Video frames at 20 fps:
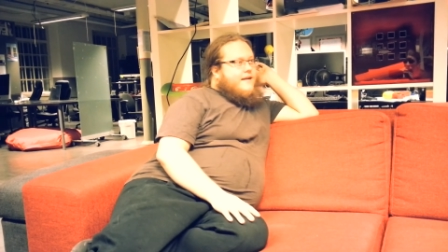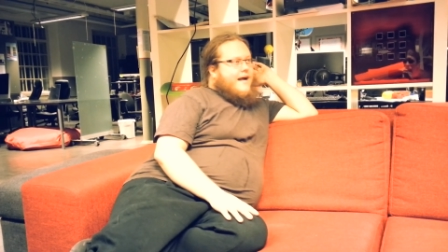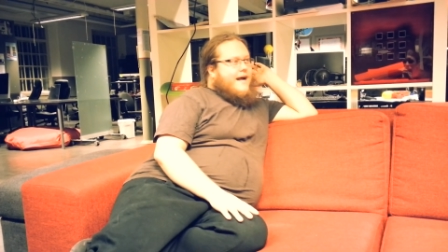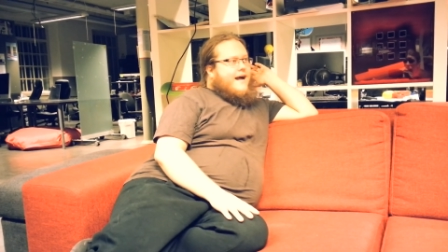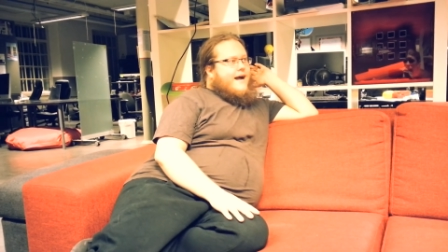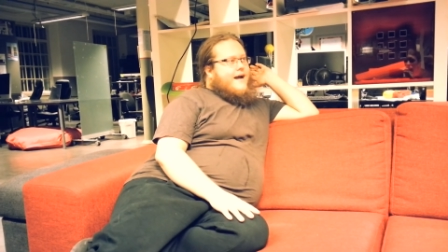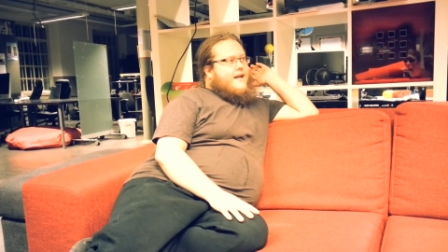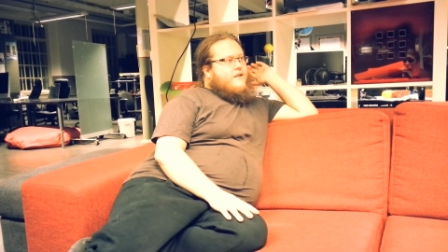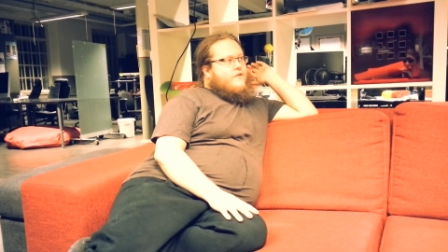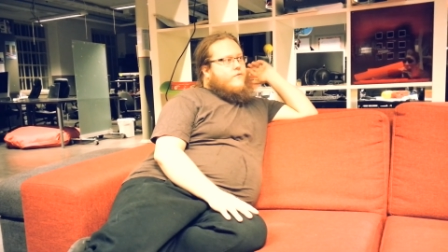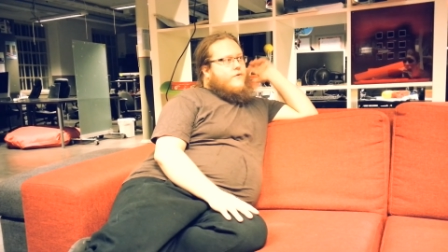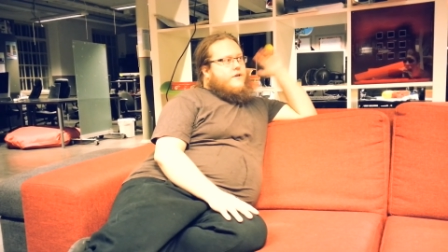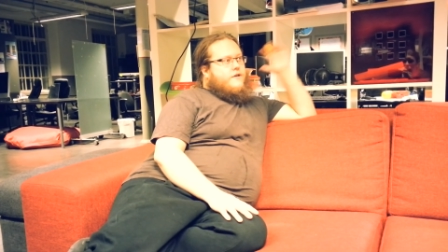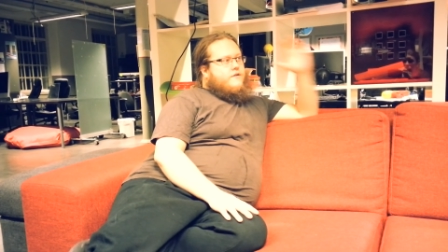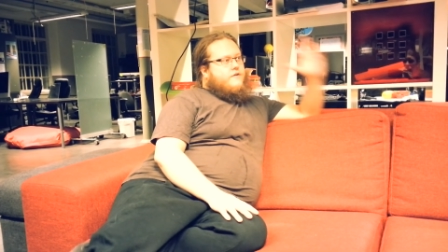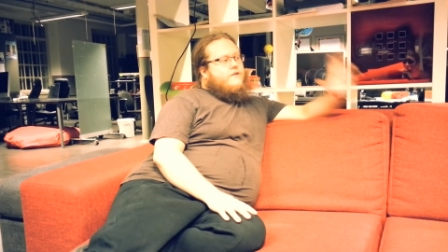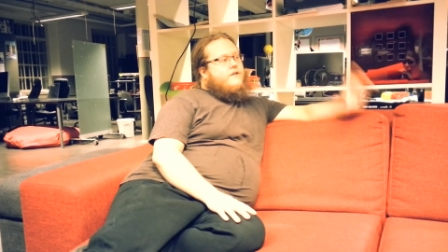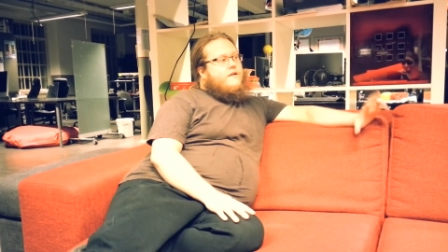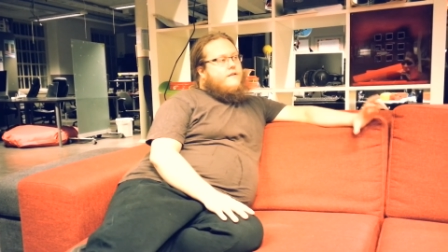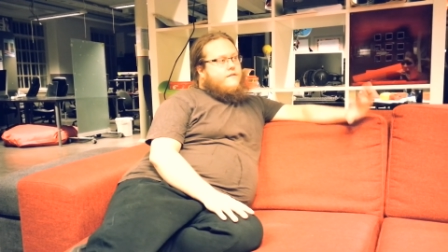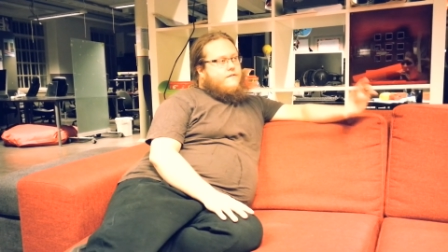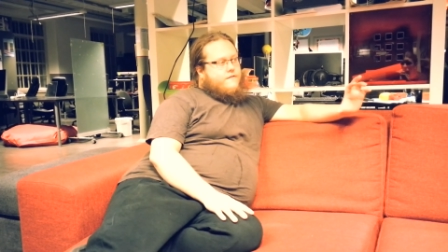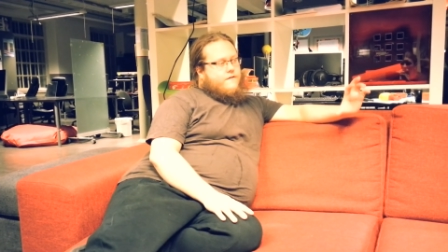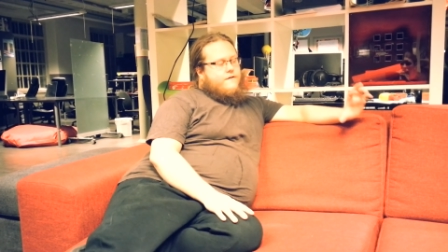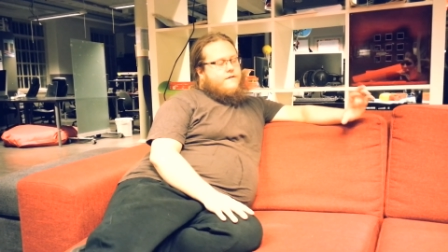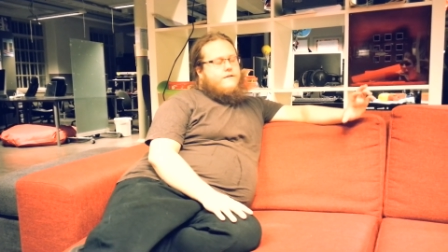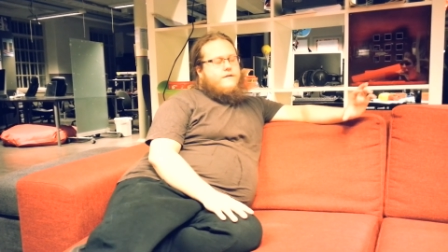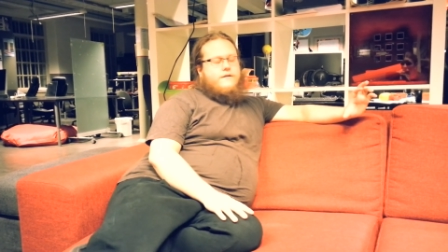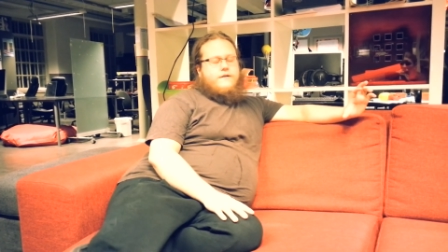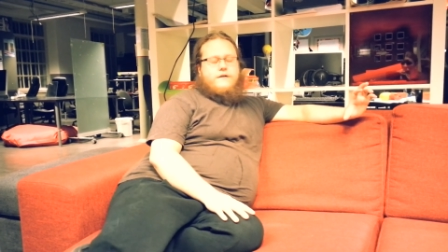and we couldn't,
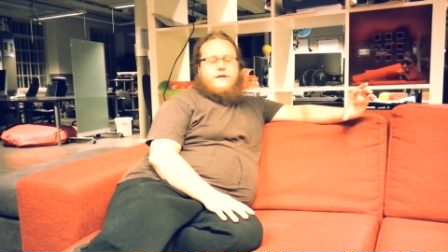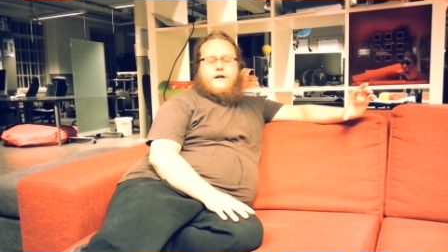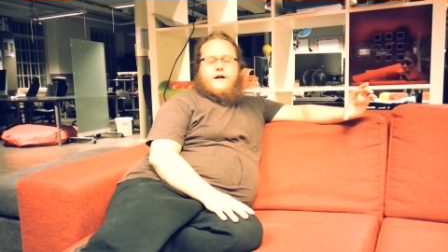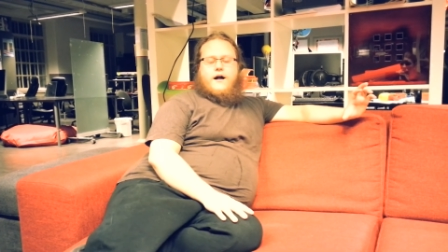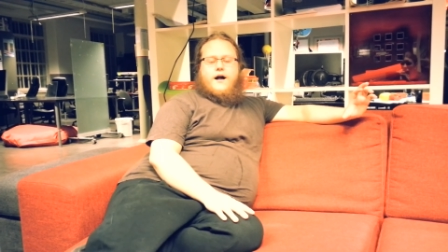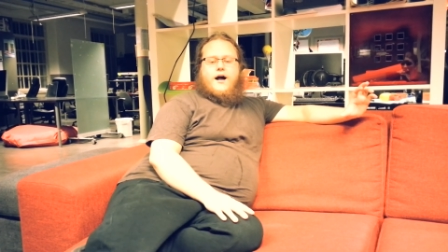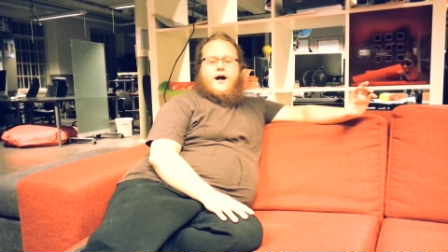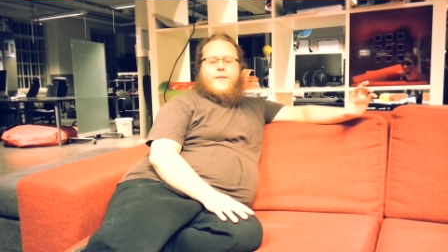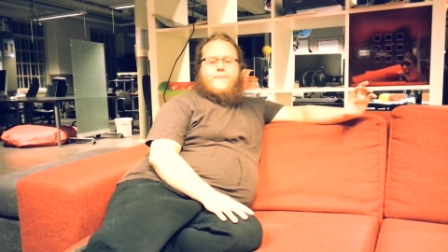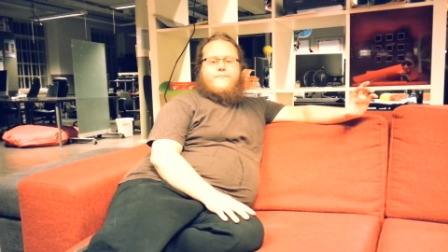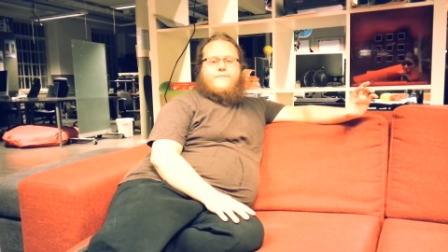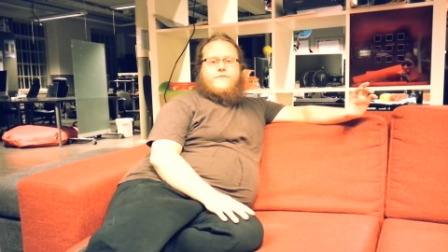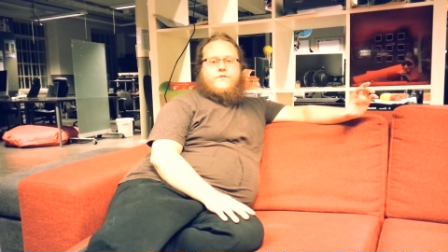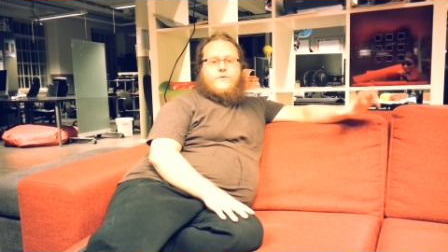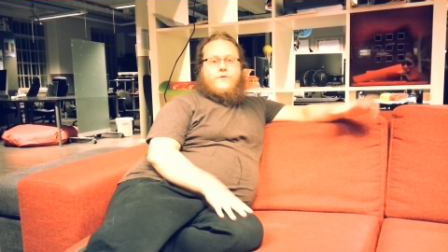um,